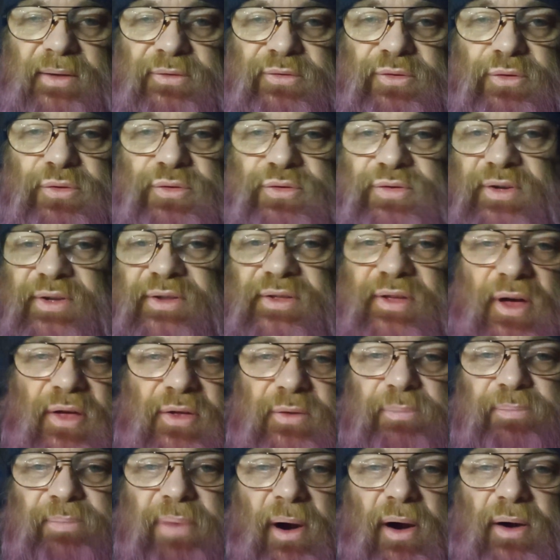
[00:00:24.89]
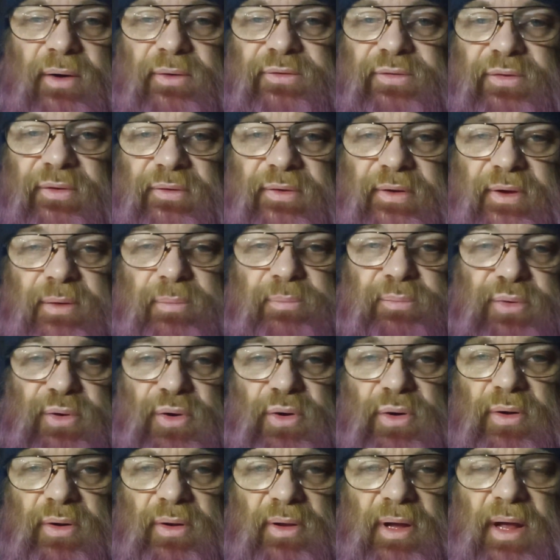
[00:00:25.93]
it's usually the other parts of the
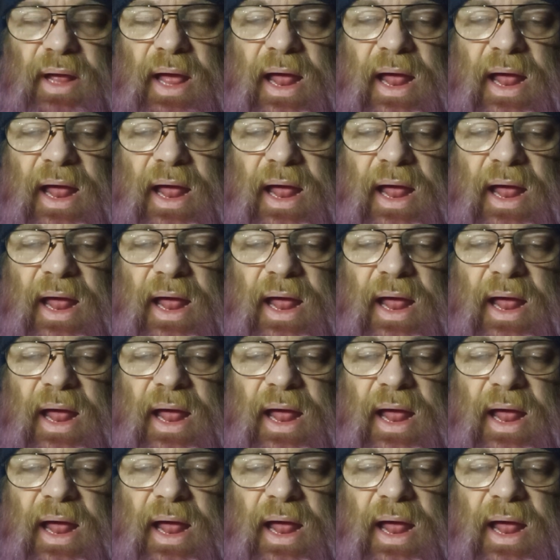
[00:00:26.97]
computer,